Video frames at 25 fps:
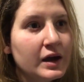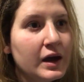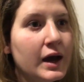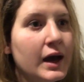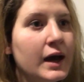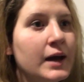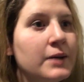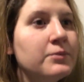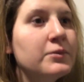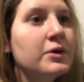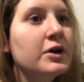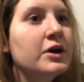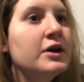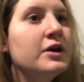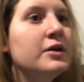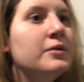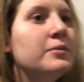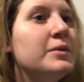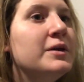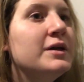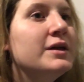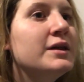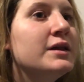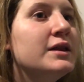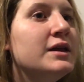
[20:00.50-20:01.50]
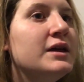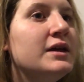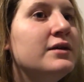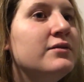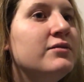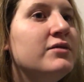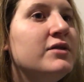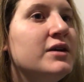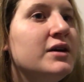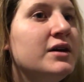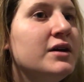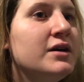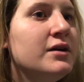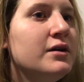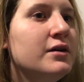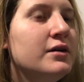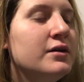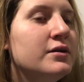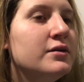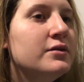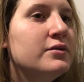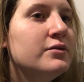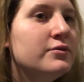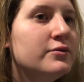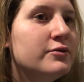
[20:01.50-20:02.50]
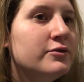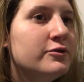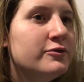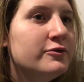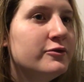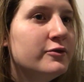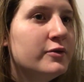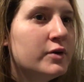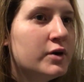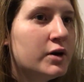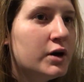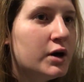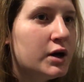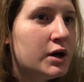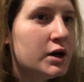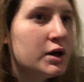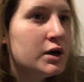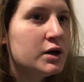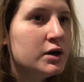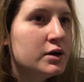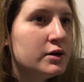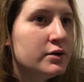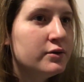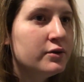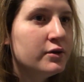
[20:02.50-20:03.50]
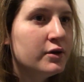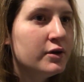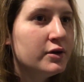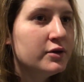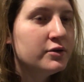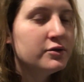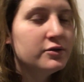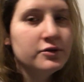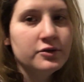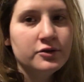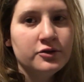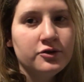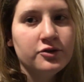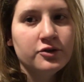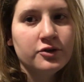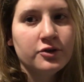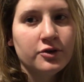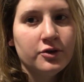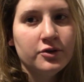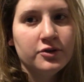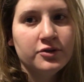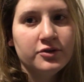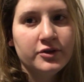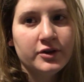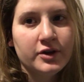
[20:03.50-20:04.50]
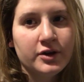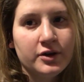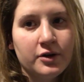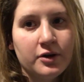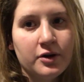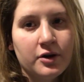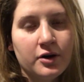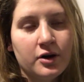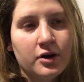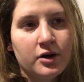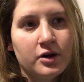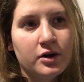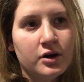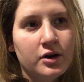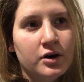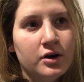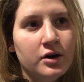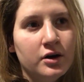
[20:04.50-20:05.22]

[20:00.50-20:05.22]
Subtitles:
I'm gonna be leaving for the surgical center